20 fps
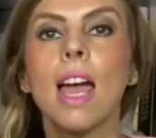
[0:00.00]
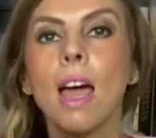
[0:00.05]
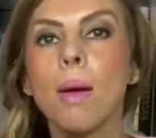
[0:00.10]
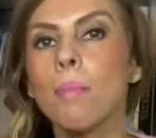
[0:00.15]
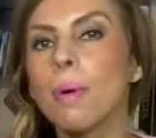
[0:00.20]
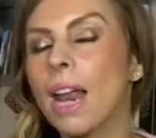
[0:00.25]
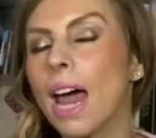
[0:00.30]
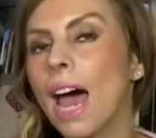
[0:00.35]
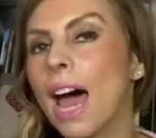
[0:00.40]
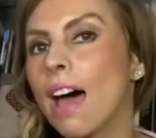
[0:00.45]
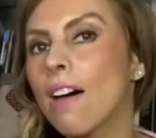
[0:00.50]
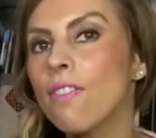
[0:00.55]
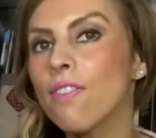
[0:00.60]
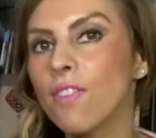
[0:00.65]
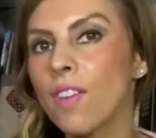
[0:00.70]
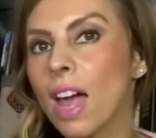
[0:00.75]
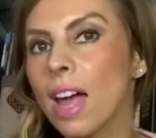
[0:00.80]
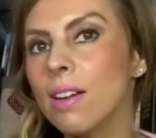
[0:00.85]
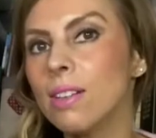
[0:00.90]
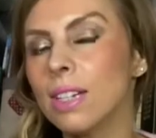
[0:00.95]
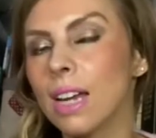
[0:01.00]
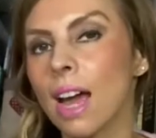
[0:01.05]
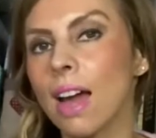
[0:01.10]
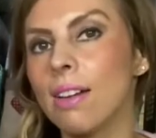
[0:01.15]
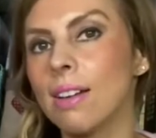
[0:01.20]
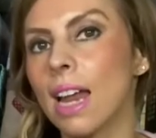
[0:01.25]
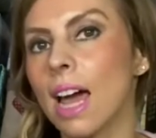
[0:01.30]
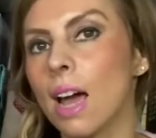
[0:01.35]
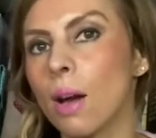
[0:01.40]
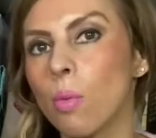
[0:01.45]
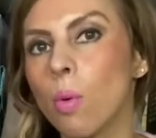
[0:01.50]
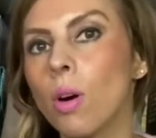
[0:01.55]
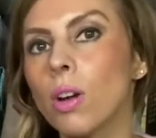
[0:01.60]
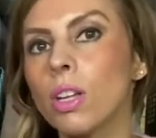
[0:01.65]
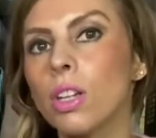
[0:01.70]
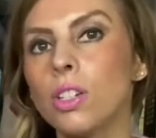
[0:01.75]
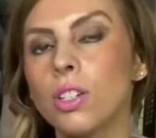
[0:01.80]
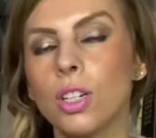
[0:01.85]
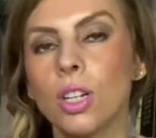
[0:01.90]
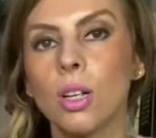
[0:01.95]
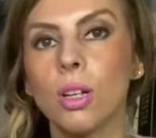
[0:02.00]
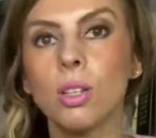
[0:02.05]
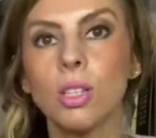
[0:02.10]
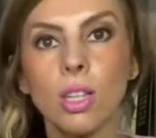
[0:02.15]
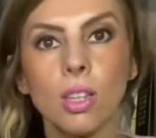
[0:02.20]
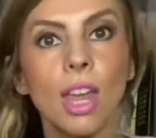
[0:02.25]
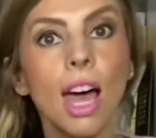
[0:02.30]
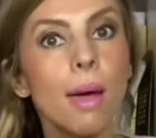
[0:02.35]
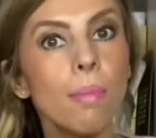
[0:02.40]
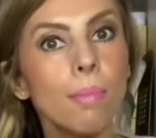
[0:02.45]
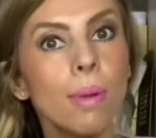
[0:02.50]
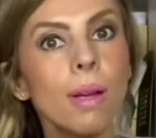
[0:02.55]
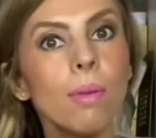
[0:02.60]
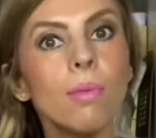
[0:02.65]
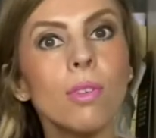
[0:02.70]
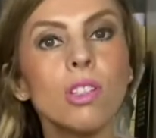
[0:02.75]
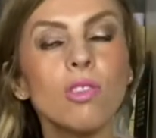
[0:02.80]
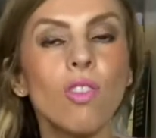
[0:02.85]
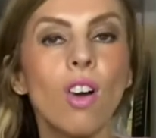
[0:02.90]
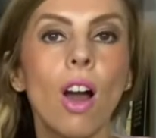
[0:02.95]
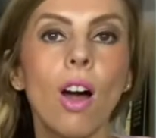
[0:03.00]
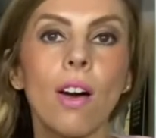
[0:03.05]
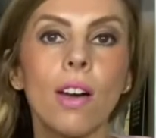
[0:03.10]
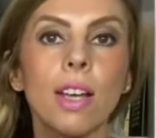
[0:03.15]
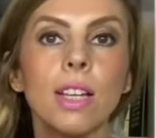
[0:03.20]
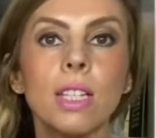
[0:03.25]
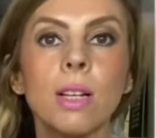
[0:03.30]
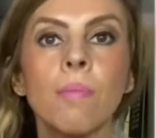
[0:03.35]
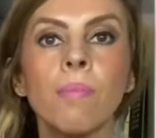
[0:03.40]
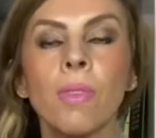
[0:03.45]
But I have found out now what you do. So that bit was right.